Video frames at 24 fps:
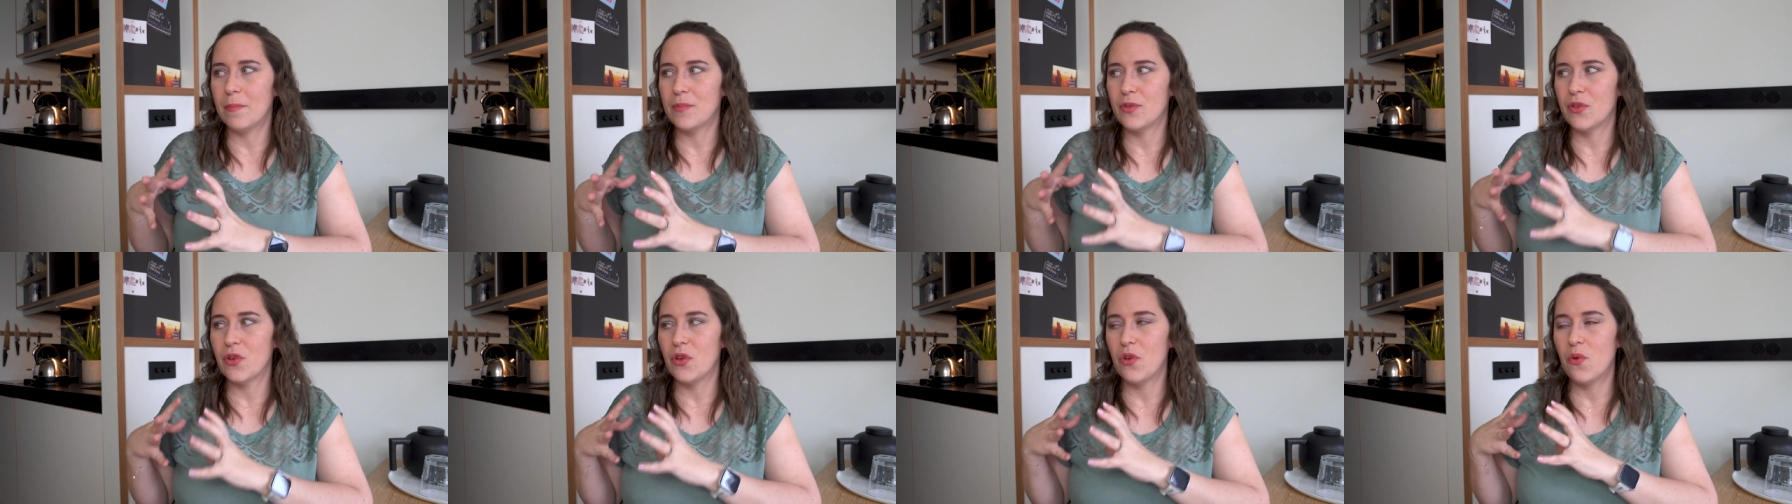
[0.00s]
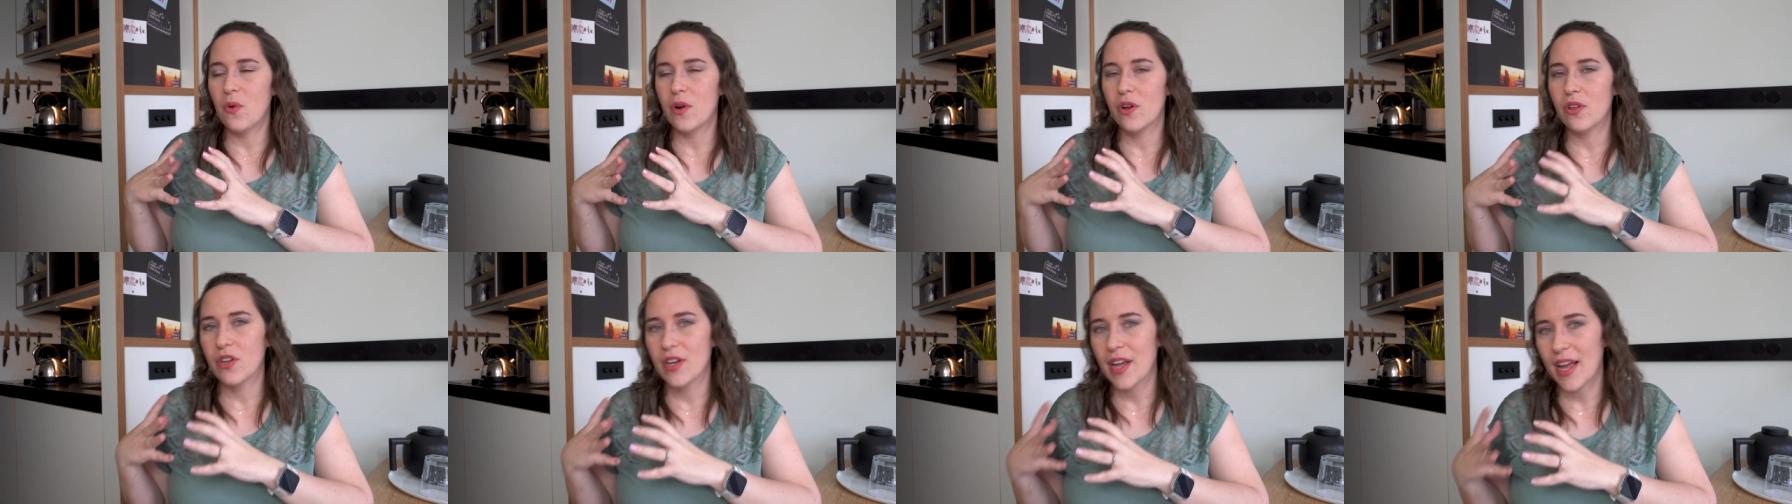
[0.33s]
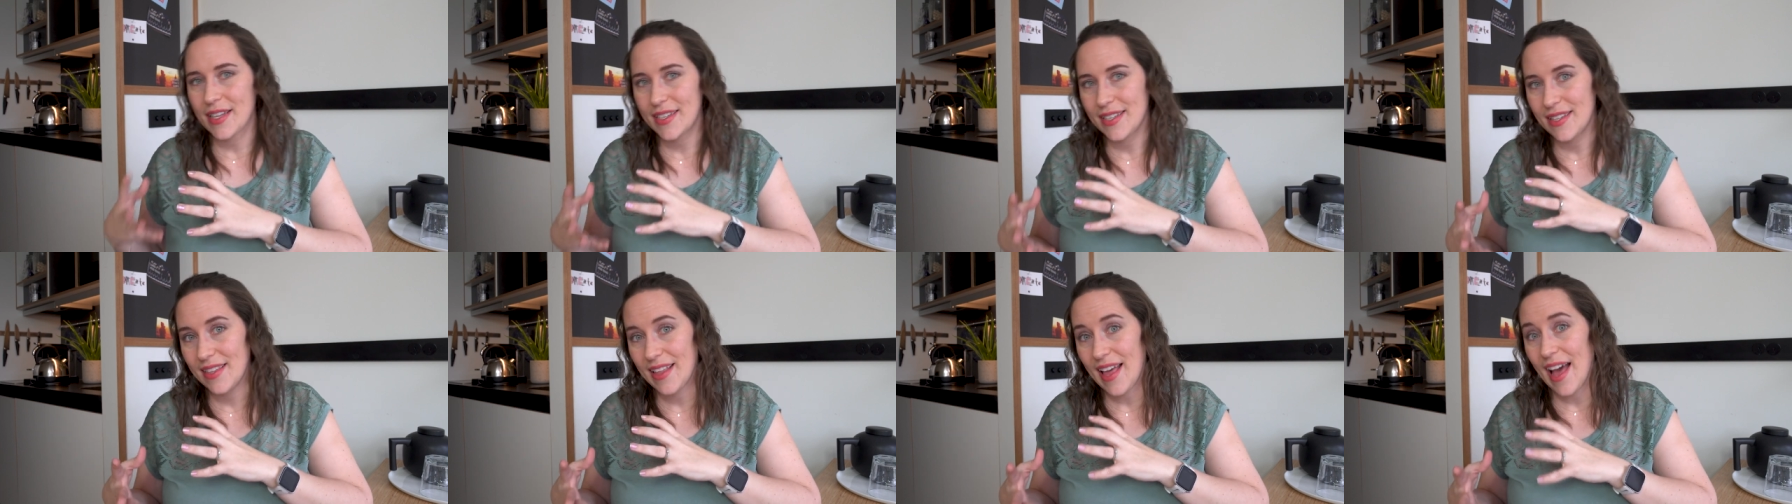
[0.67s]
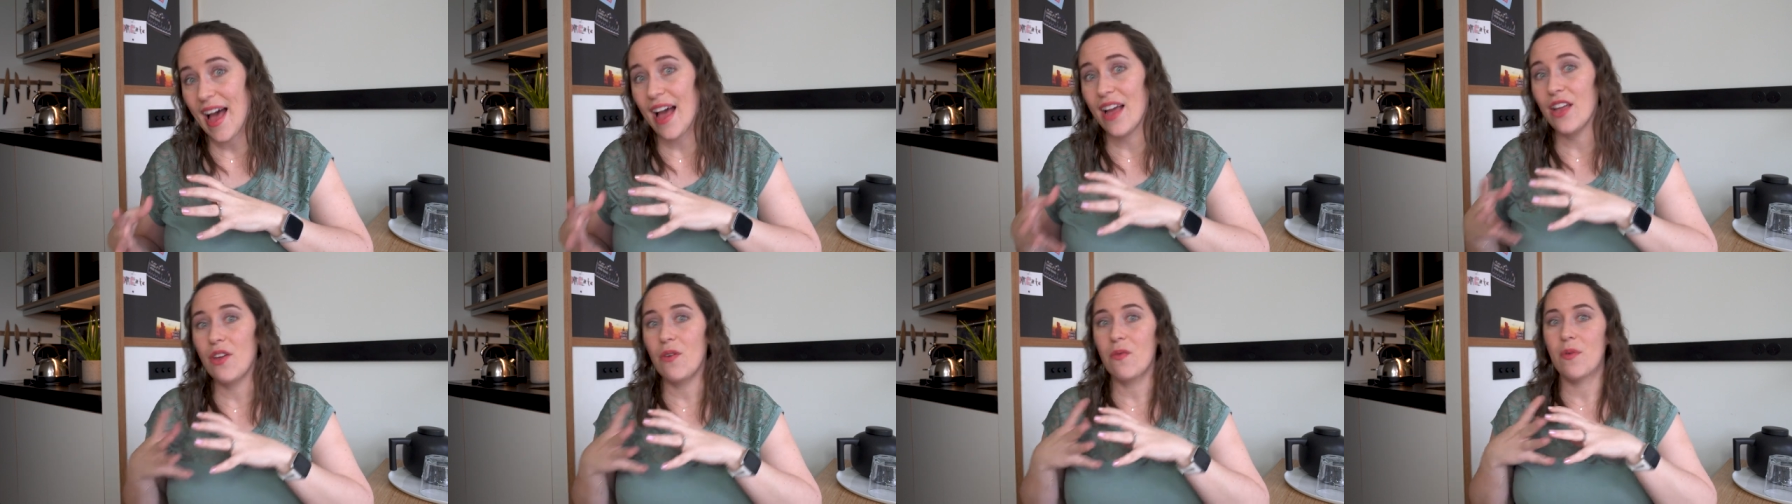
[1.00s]
So you wanna look at
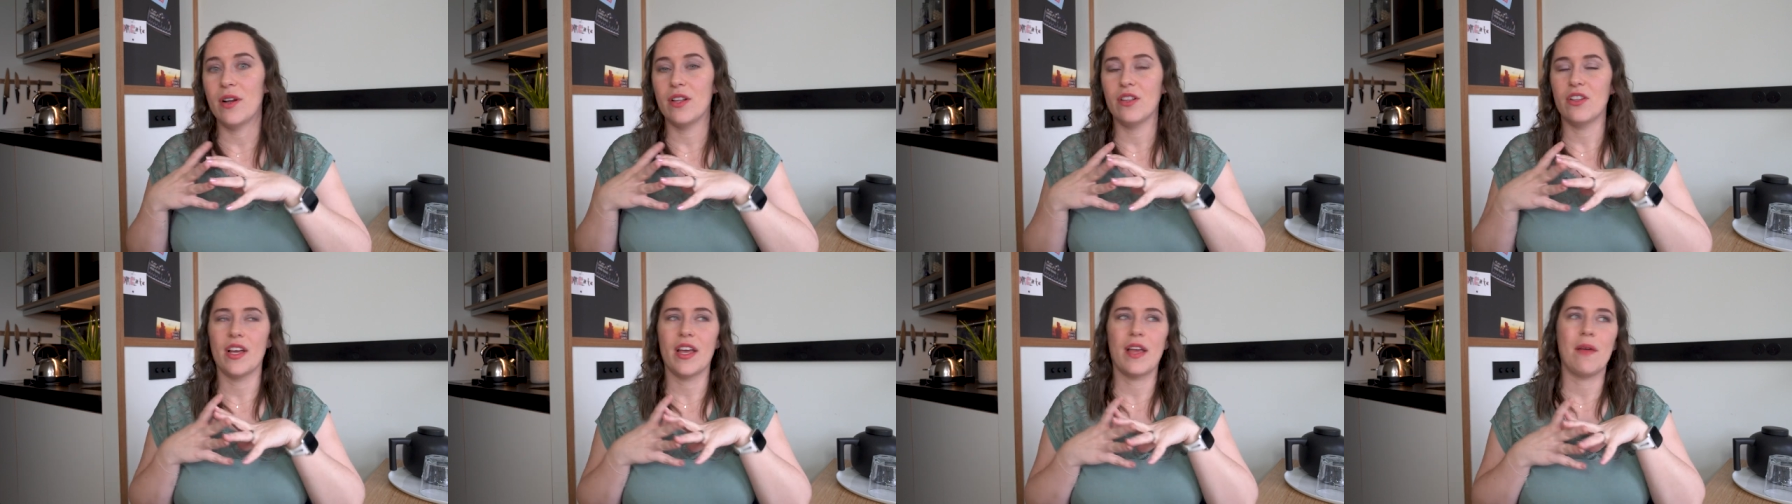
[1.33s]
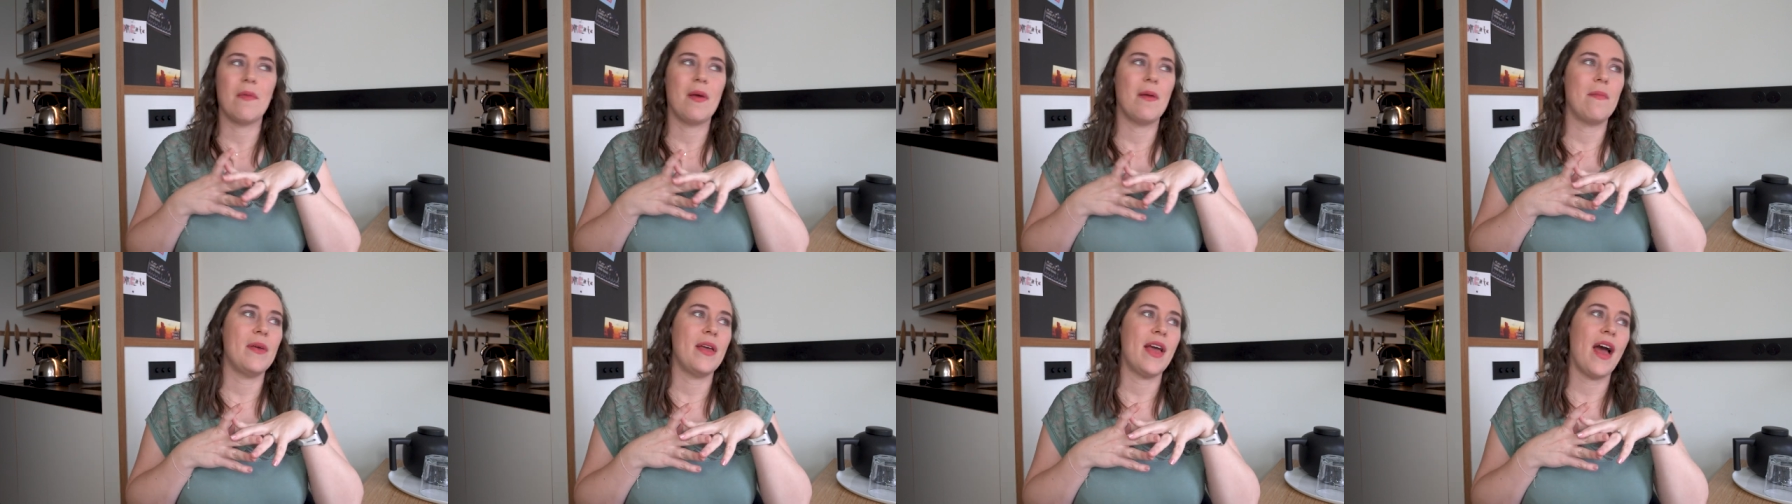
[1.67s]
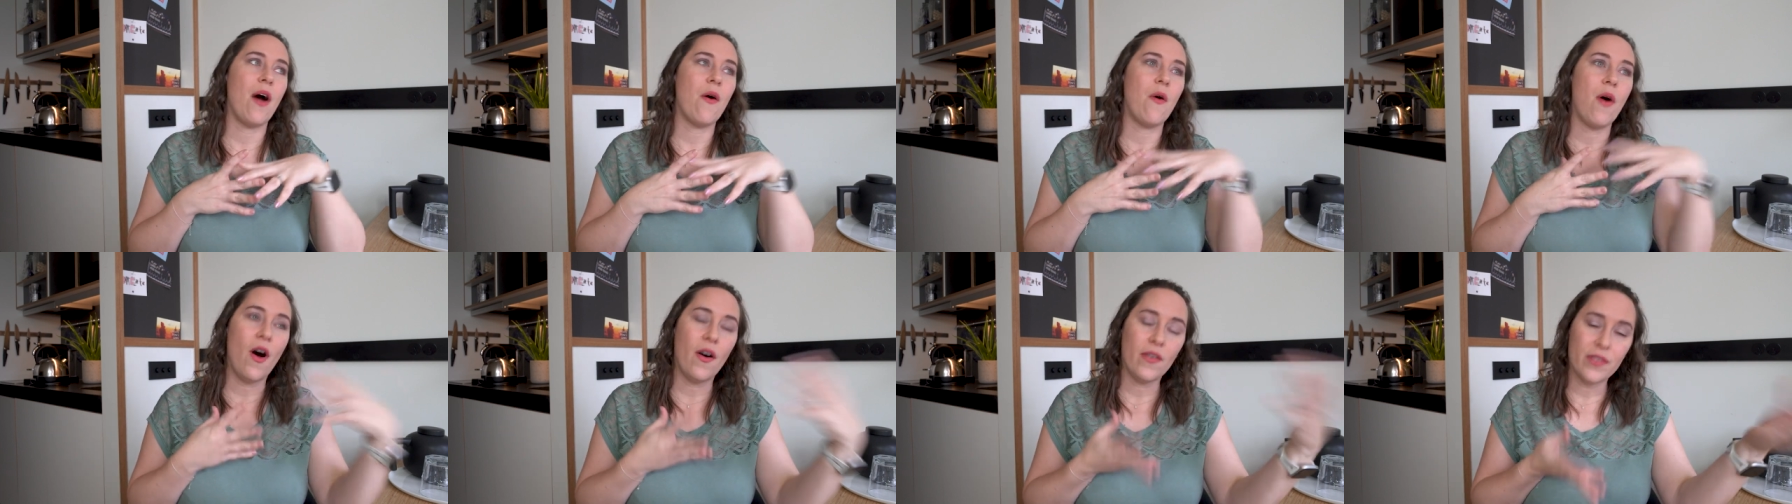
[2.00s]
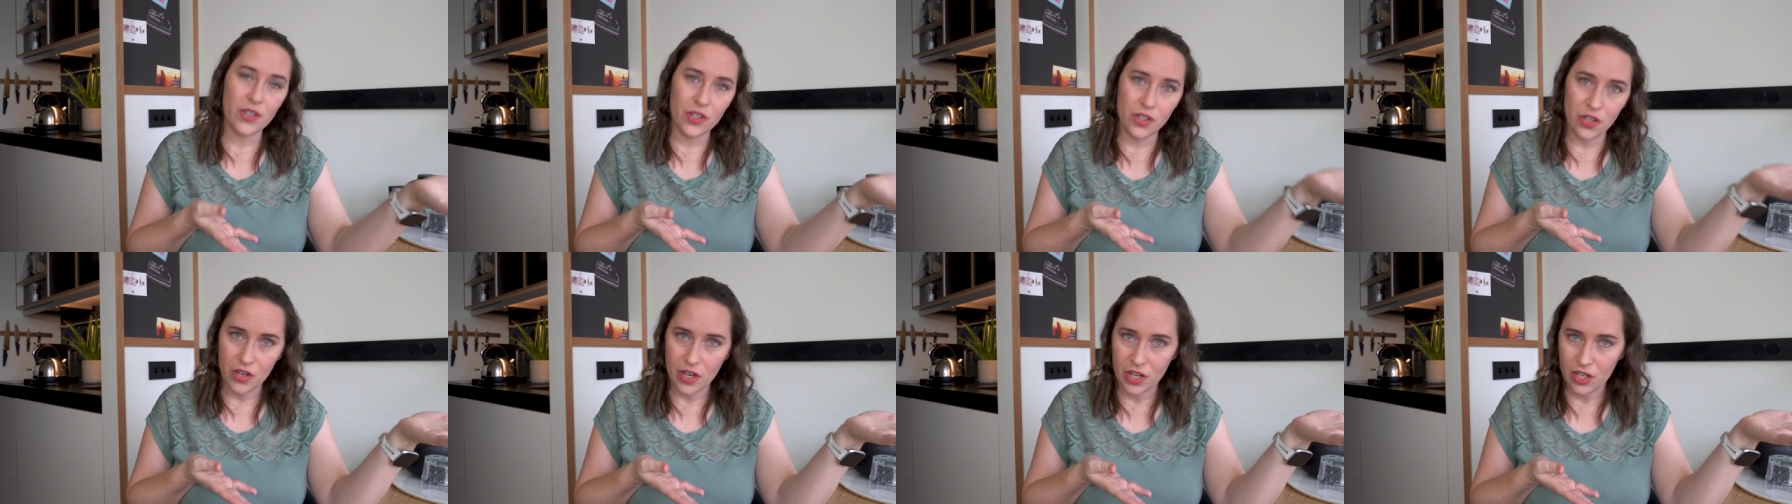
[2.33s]
that. You wanna look at maybe how
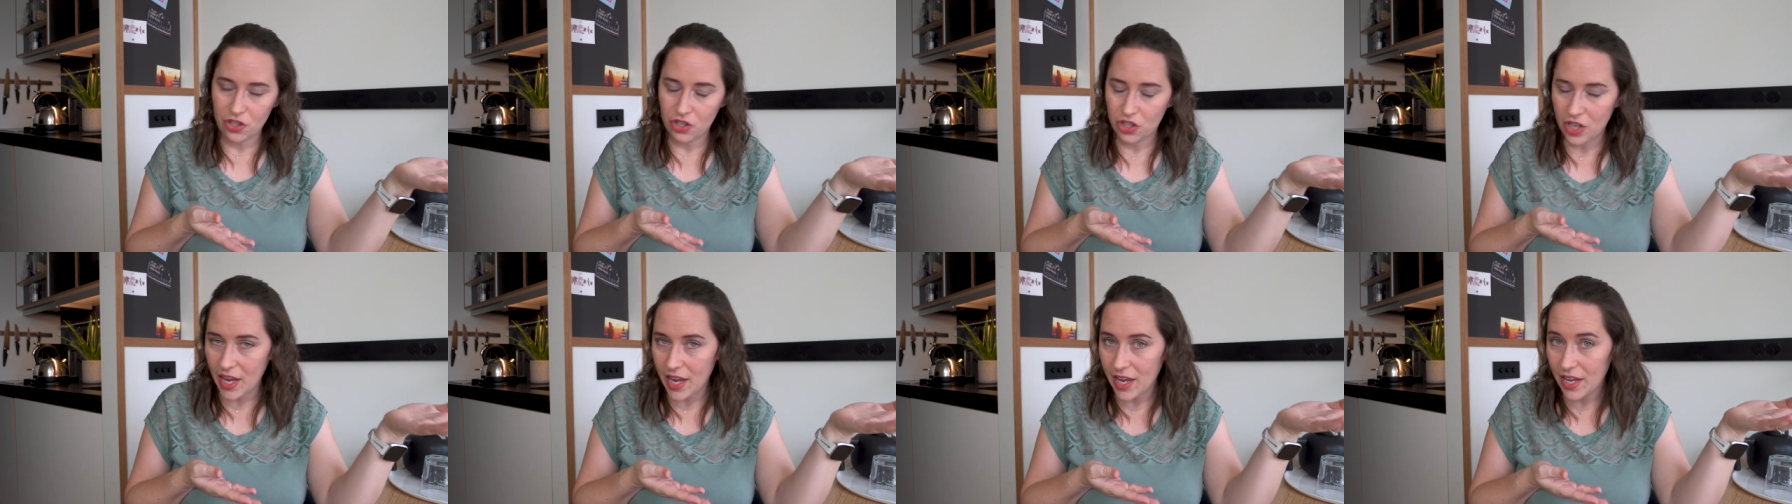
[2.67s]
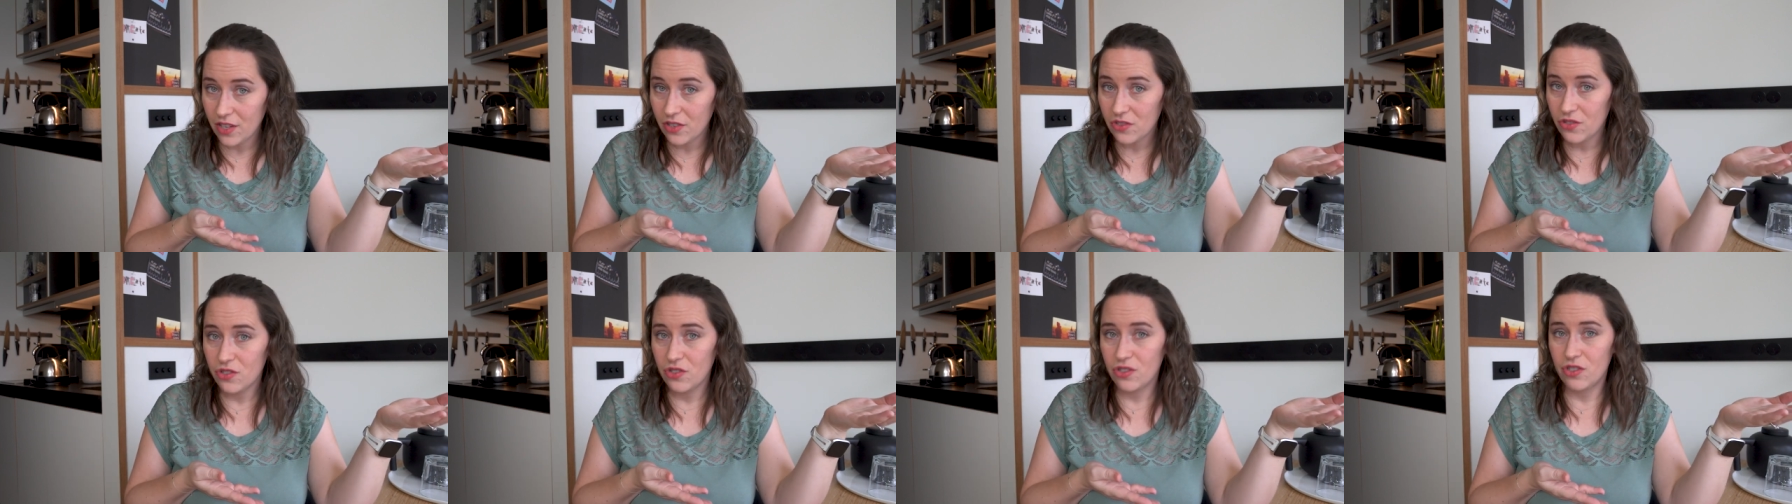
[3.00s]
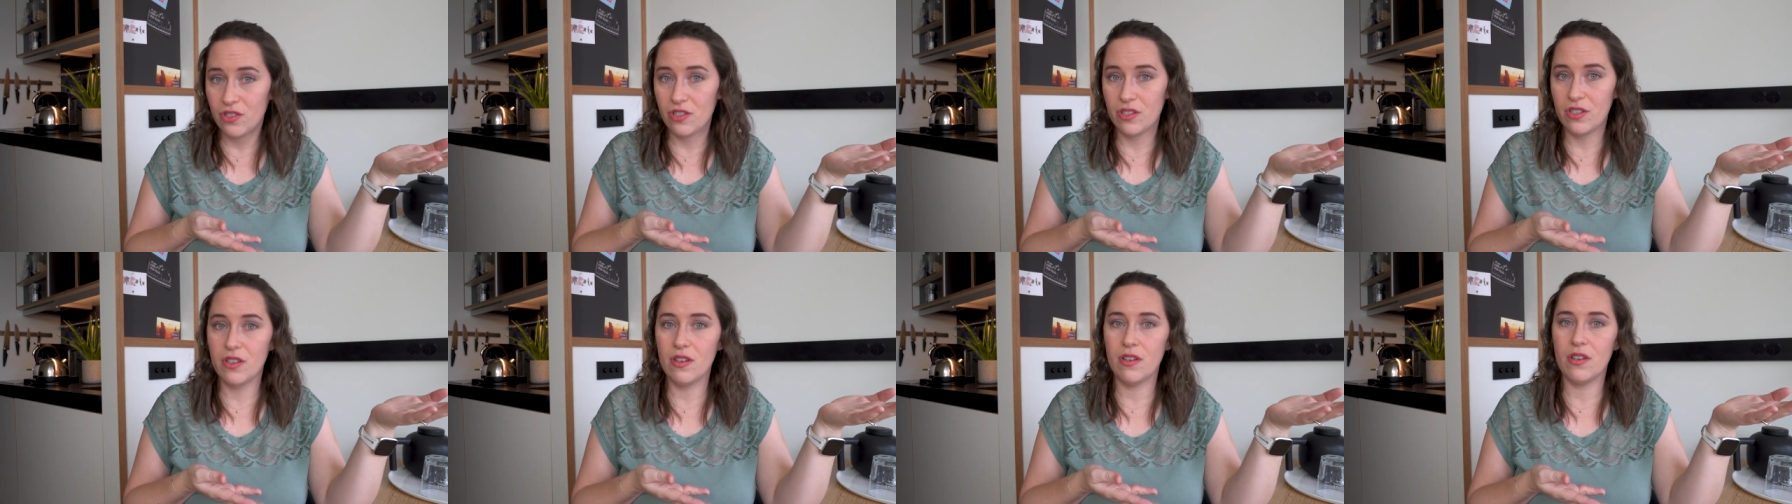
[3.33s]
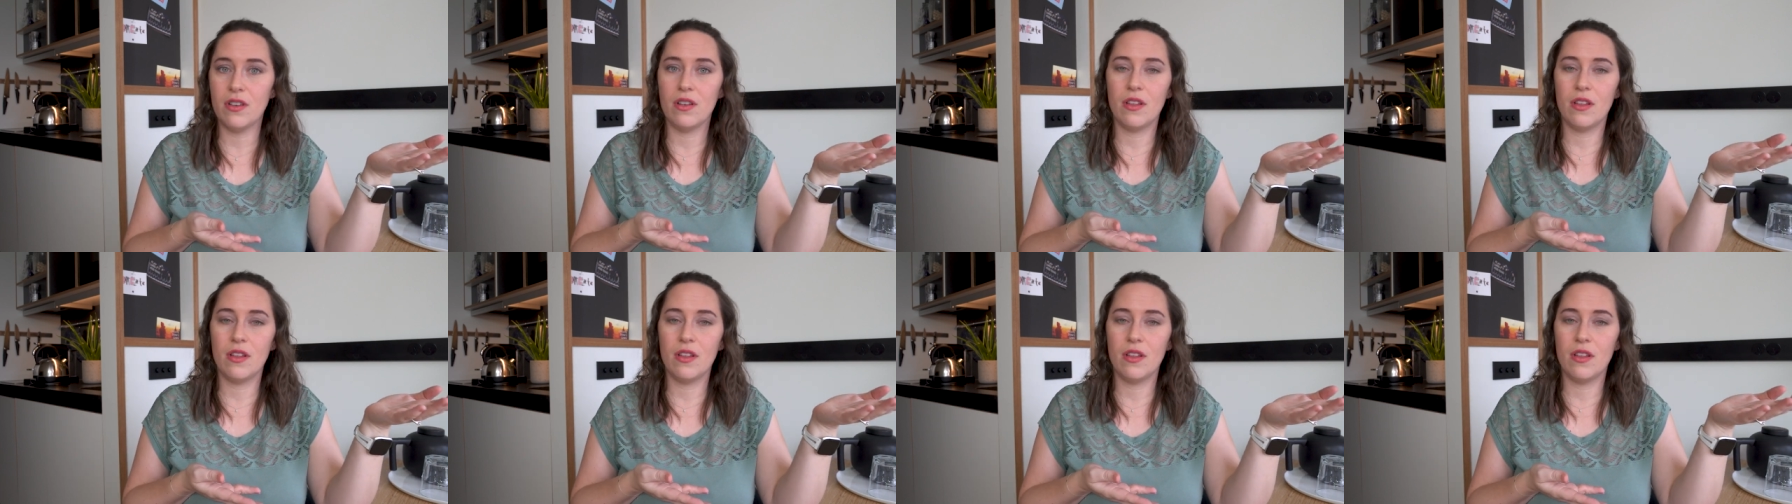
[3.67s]
often you can change